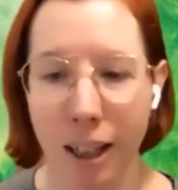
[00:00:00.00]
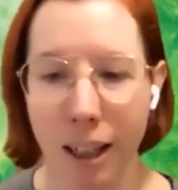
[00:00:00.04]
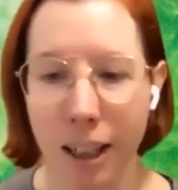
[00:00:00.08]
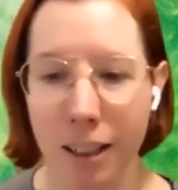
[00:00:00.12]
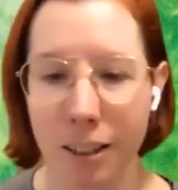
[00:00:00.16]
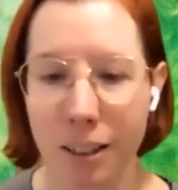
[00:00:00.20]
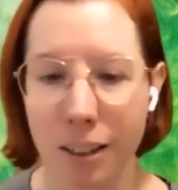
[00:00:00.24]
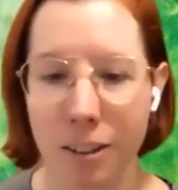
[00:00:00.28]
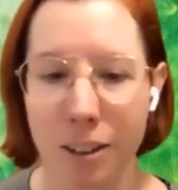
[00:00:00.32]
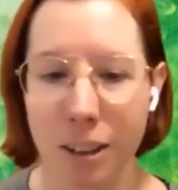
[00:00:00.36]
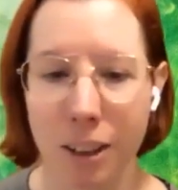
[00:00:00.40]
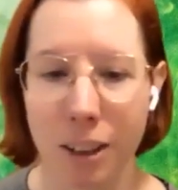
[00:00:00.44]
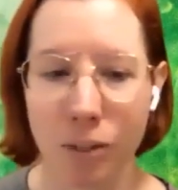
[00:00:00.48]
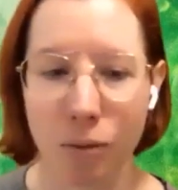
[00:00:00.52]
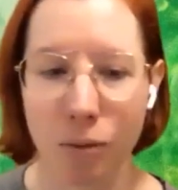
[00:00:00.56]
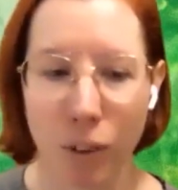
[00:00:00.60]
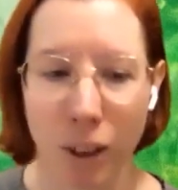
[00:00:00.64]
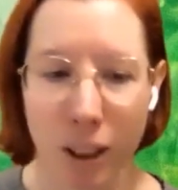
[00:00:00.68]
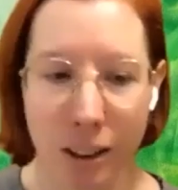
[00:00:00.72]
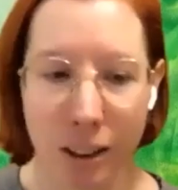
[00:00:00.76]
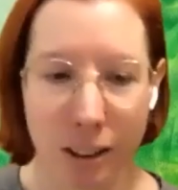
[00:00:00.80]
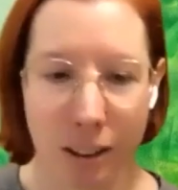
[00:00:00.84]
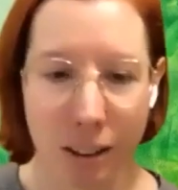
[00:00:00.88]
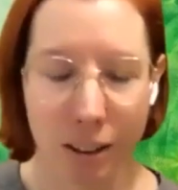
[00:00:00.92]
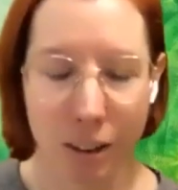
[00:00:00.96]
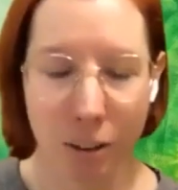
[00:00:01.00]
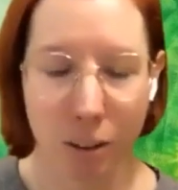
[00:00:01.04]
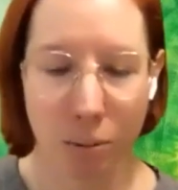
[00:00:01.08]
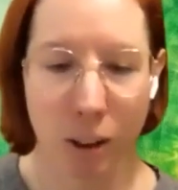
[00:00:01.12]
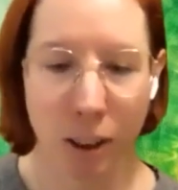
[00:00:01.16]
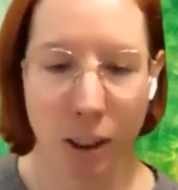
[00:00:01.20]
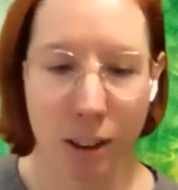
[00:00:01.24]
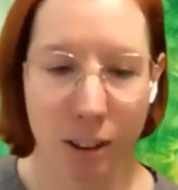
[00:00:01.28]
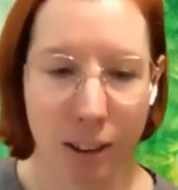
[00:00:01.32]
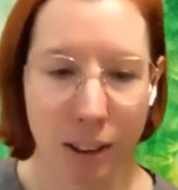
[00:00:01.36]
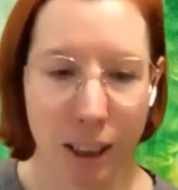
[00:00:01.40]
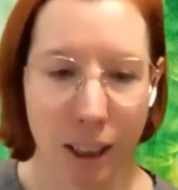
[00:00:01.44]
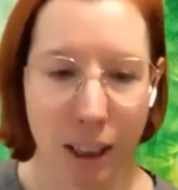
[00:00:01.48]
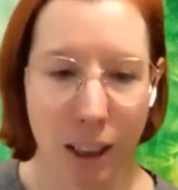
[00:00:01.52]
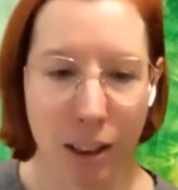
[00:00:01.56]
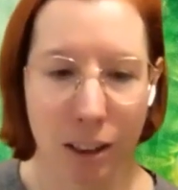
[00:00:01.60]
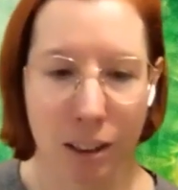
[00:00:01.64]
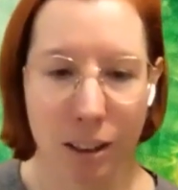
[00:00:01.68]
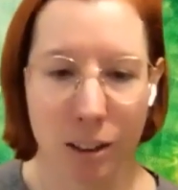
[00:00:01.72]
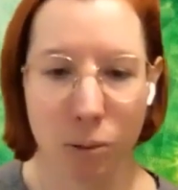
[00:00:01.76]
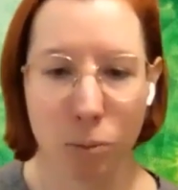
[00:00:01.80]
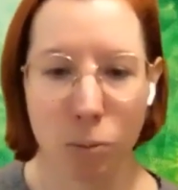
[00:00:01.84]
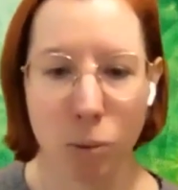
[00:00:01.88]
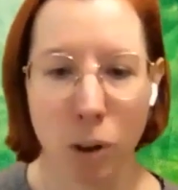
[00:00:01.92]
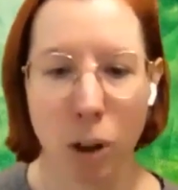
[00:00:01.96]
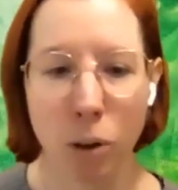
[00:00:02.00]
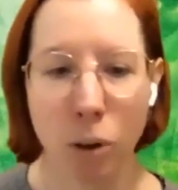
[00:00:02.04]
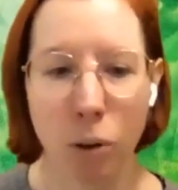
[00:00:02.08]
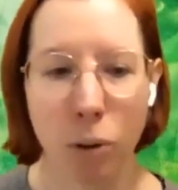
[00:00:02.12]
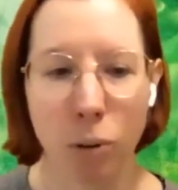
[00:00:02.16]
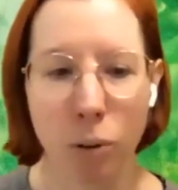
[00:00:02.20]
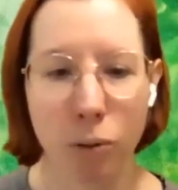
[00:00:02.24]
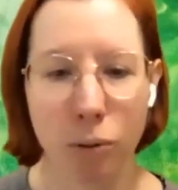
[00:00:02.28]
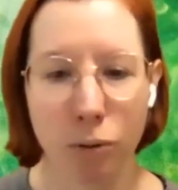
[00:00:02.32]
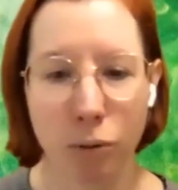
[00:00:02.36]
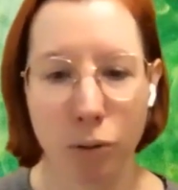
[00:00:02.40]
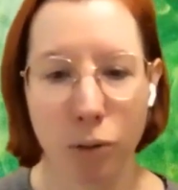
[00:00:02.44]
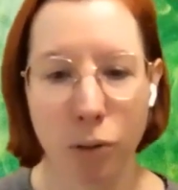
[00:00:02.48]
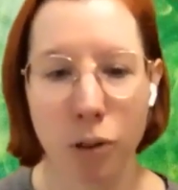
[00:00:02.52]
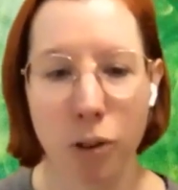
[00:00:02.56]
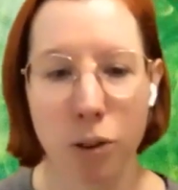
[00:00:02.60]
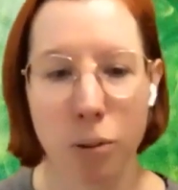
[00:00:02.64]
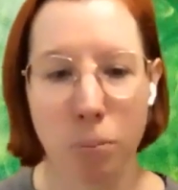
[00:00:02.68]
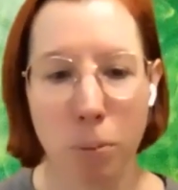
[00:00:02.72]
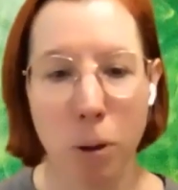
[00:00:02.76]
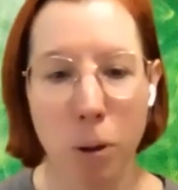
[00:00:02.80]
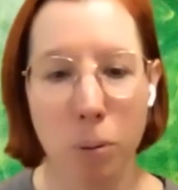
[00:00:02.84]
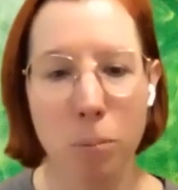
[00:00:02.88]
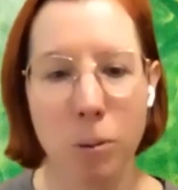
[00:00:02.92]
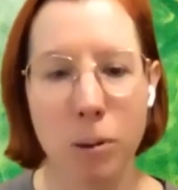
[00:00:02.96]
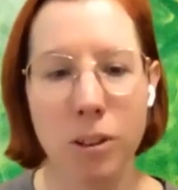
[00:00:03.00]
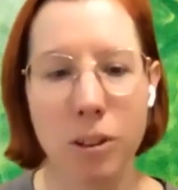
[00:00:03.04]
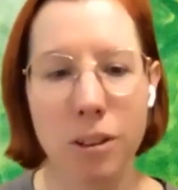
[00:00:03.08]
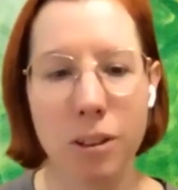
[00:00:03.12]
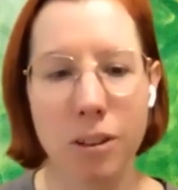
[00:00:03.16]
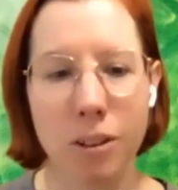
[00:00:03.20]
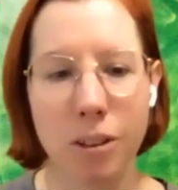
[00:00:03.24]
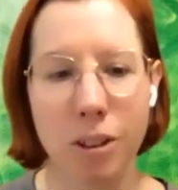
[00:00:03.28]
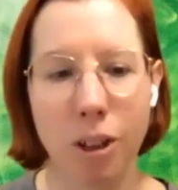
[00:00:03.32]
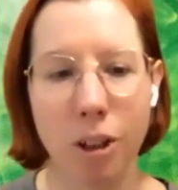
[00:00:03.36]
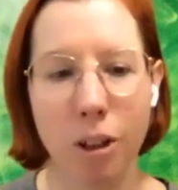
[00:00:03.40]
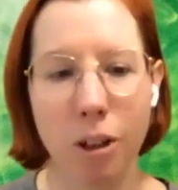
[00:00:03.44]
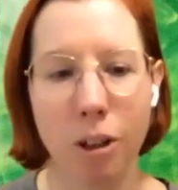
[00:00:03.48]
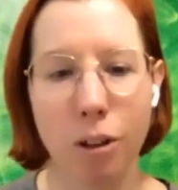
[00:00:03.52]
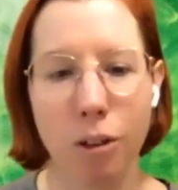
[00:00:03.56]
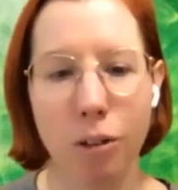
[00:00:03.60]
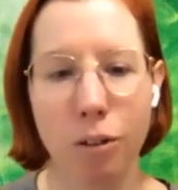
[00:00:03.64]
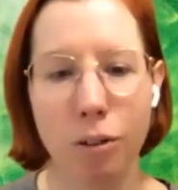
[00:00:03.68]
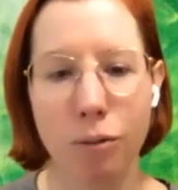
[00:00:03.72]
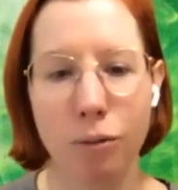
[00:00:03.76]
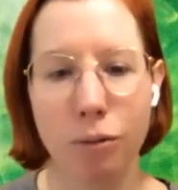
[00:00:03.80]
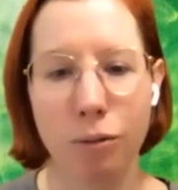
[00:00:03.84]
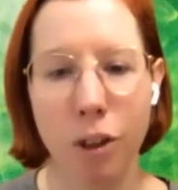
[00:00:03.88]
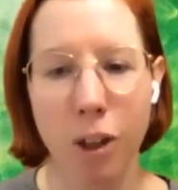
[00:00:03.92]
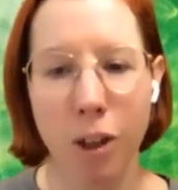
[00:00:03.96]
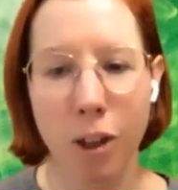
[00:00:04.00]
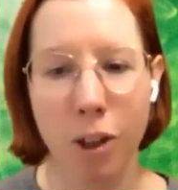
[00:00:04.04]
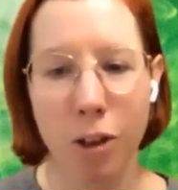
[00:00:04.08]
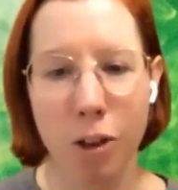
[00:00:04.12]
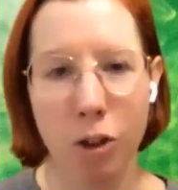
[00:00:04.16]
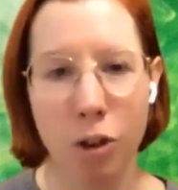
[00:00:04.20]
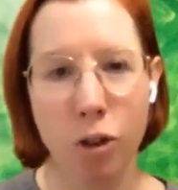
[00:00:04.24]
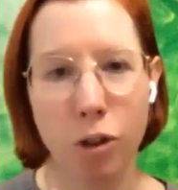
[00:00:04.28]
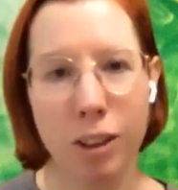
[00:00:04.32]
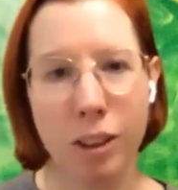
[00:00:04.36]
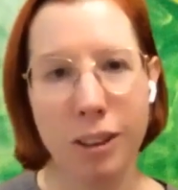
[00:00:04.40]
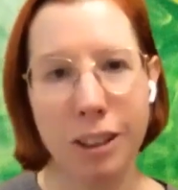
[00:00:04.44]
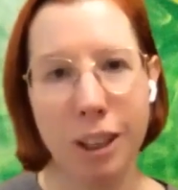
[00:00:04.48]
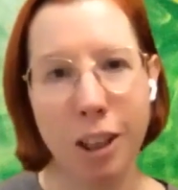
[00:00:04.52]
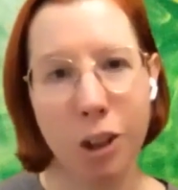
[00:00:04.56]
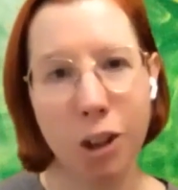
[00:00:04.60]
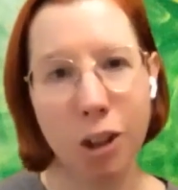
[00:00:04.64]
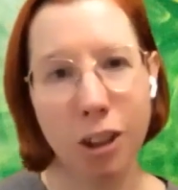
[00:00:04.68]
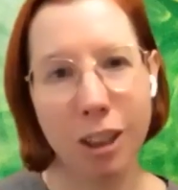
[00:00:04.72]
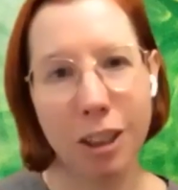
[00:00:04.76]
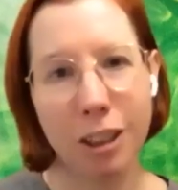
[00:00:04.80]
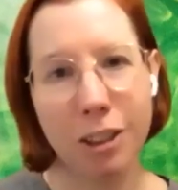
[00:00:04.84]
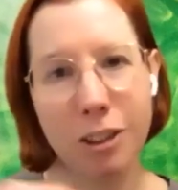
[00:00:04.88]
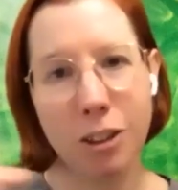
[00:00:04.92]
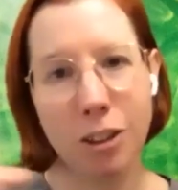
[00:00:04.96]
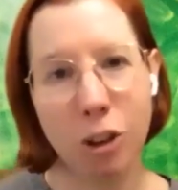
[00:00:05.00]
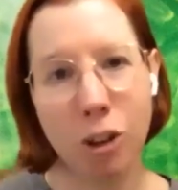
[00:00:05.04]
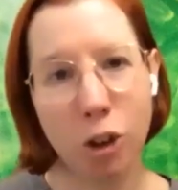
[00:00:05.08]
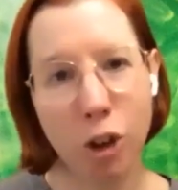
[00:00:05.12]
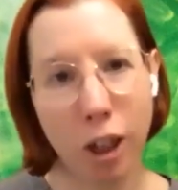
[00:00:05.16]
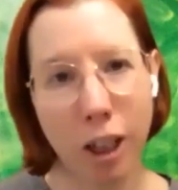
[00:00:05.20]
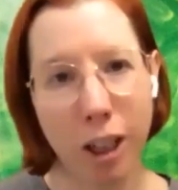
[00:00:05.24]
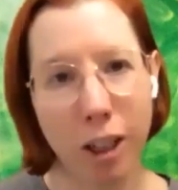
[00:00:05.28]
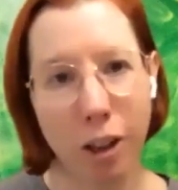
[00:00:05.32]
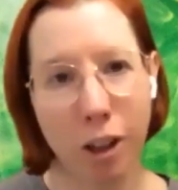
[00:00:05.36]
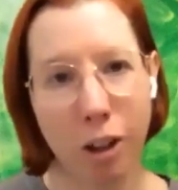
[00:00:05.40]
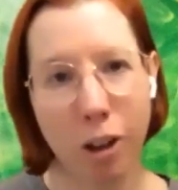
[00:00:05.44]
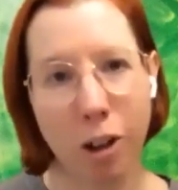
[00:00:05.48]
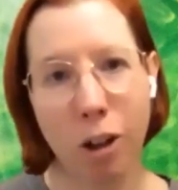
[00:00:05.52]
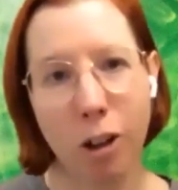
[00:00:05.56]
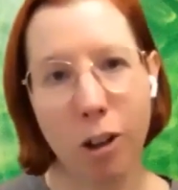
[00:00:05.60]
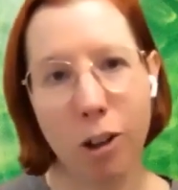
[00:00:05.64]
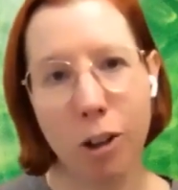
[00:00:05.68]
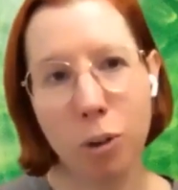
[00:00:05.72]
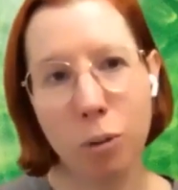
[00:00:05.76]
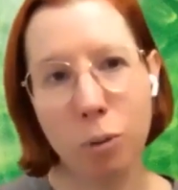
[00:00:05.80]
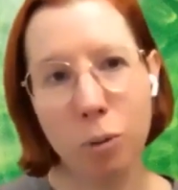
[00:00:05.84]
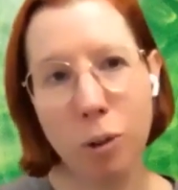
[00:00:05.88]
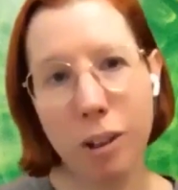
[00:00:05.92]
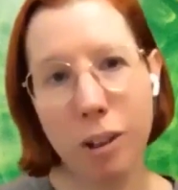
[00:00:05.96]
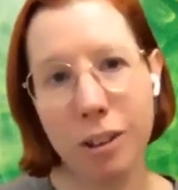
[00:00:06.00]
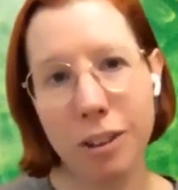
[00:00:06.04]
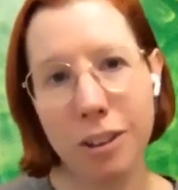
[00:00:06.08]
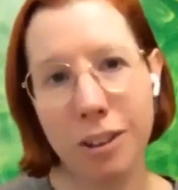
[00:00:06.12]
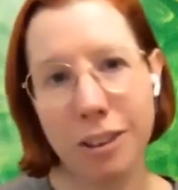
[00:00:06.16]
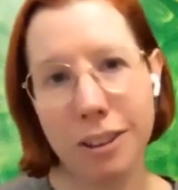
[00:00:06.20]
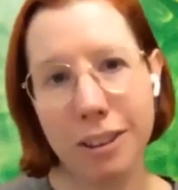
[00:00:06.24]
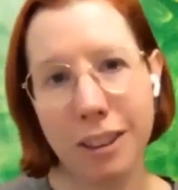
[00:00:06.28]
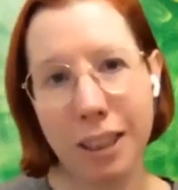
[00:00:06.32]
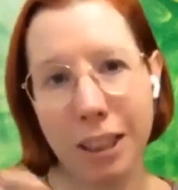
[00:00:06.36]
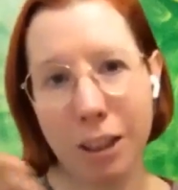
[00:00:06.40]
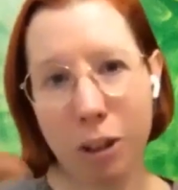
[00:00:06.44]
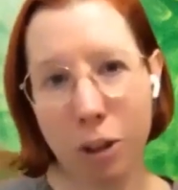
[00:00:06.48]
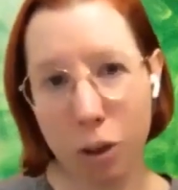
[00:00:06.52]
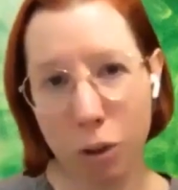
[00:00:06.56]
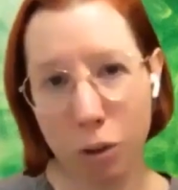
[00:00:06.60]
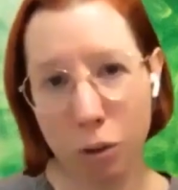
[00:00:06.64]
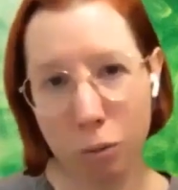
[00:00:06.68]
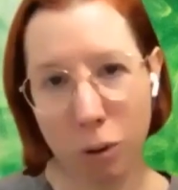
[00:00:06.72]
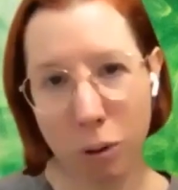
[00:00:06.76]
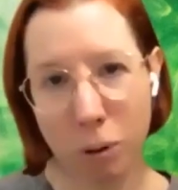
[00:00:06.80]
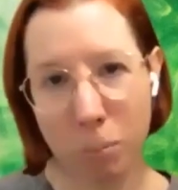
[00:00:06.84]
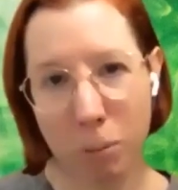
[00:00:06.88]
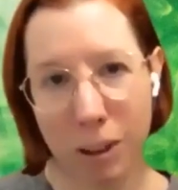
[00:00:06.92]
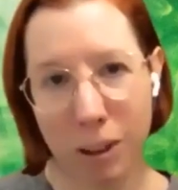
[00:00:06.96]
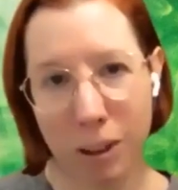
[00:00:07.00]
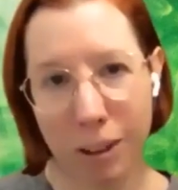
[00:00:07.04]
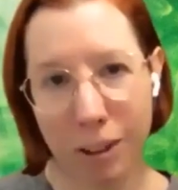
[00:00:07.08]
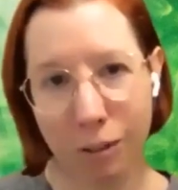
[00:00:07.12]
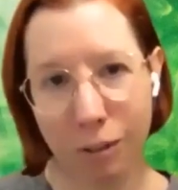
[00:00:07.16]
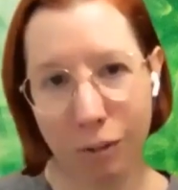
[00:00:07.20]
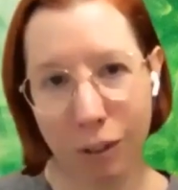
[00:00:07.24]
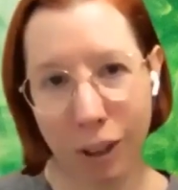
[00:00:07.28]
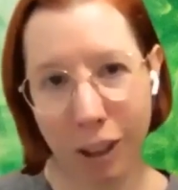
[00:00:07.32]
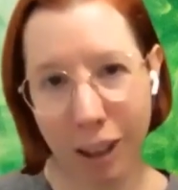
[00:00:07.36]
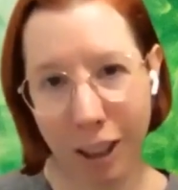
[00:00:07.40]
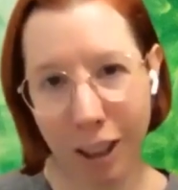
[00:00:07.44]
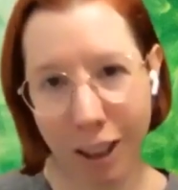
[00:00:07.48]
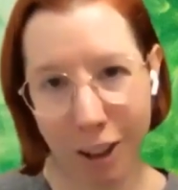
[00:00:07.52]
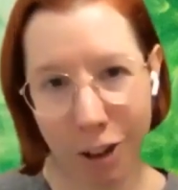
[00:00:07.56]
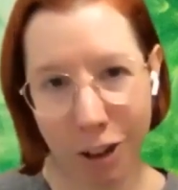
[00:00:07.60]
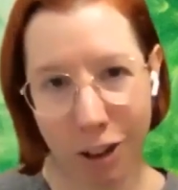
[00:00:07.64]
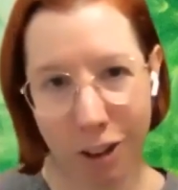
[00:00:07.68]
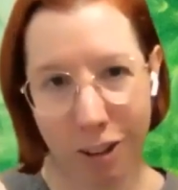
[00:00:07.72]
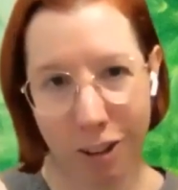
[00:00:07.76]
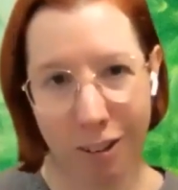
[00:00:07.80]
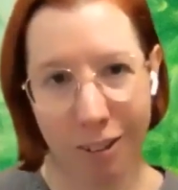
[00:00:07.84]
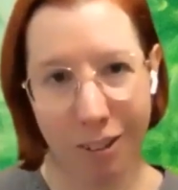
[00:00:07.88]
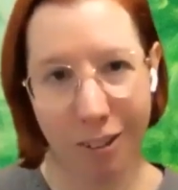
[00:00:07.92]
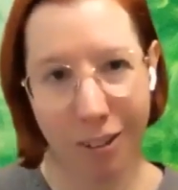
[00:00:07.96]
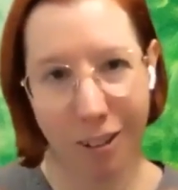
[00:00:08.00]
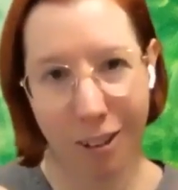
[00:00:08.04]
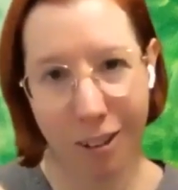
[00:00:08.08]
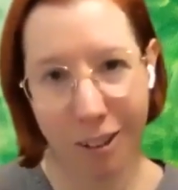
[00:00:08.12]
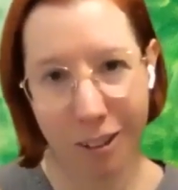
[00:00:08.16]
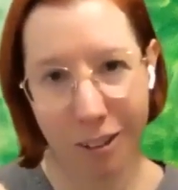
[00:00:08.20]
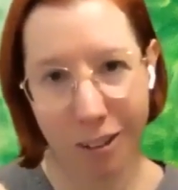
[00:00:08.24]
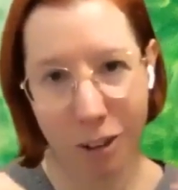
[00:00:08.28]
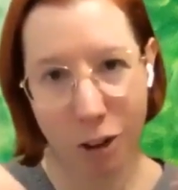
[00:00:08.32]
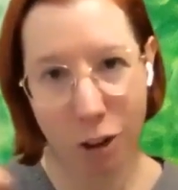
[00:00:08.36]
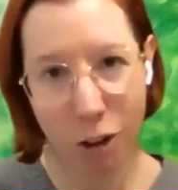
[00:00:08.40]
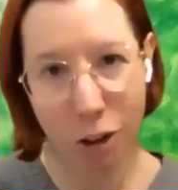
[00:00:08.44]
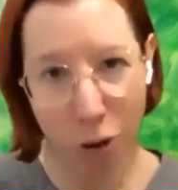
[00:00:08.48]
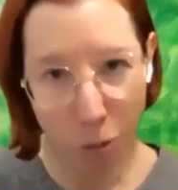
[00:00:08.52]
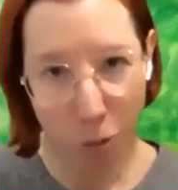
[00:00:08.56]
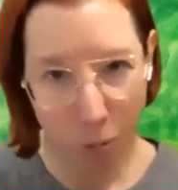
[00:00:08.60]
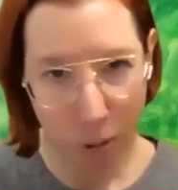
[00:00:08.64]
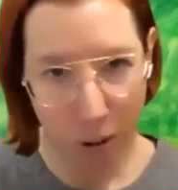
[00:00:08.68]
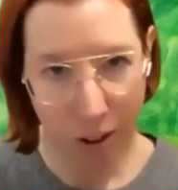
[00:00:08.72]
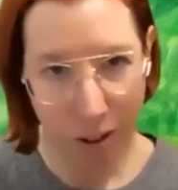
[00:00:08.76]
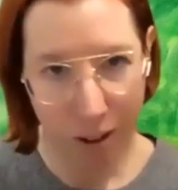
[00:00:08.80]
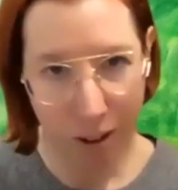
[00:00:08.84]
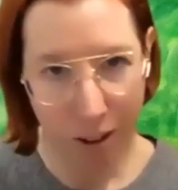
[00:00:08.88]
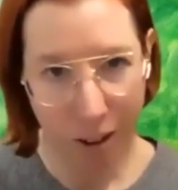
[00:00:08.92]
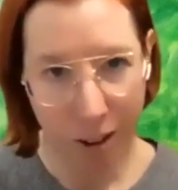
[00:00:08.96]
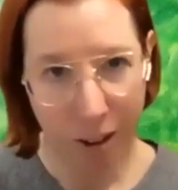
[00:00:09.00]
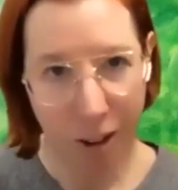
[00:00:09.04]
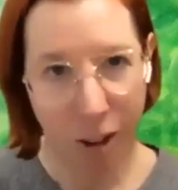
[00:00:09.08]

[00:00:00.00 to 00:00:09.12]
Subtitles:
And the advice that someone else had is, well, for the purposes of the transaction that hits the credit card, you want it to say Caribbean vacation, not Cuba,